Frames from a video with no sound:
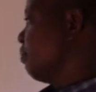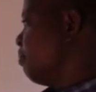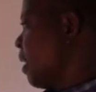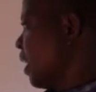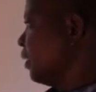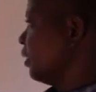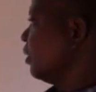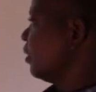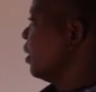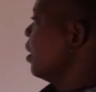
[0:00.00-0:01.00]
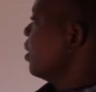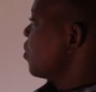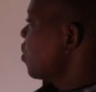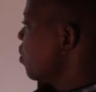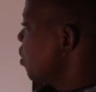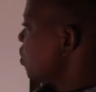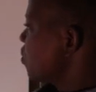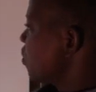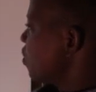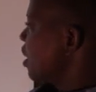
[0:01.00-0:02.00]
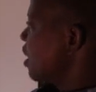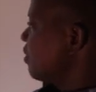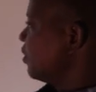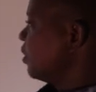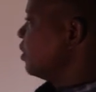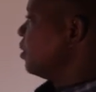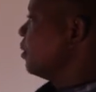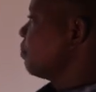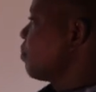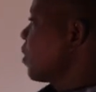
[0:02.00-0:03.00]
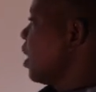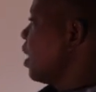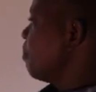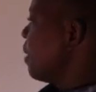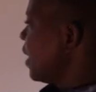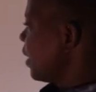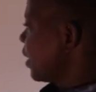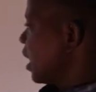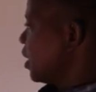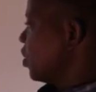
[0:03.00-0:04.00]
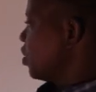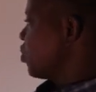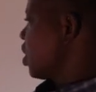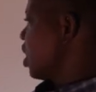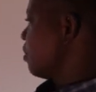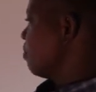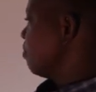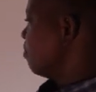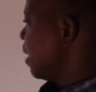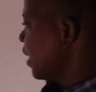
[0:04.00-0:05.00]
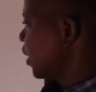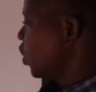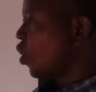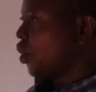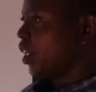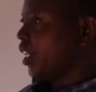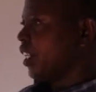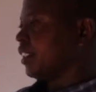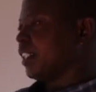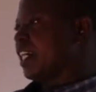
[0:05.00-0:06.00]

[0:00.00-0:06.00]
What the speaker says: burned. So you'll also have burning candles and burning oily